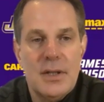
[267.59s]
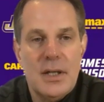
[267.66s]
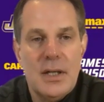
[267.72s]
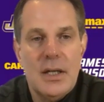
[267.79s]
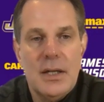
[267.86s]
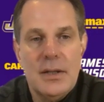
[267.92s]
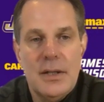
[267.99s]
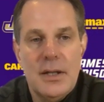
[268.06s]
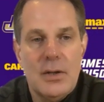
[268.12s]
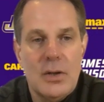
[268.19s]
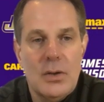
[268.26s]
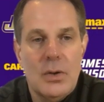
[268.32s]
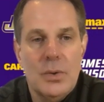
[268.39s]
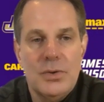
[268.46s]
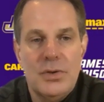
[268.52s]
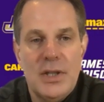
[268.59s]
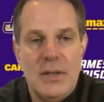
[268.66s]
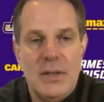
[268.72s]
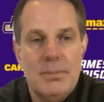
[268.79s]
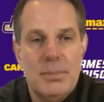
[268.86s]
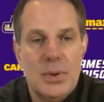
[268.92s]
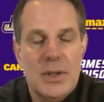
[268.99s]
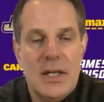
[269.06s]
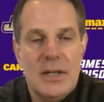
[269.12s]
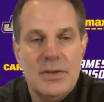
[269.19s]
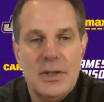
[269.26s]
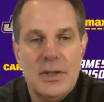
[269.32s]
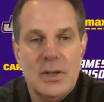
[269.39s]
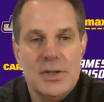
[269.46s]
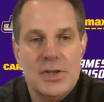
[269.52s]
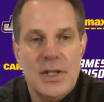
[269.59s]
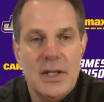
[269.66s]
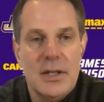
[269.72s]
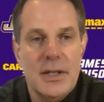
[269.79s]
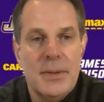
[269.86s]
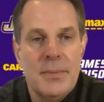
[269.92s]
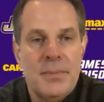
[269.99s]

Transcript: that our whole team put out there on Saturday.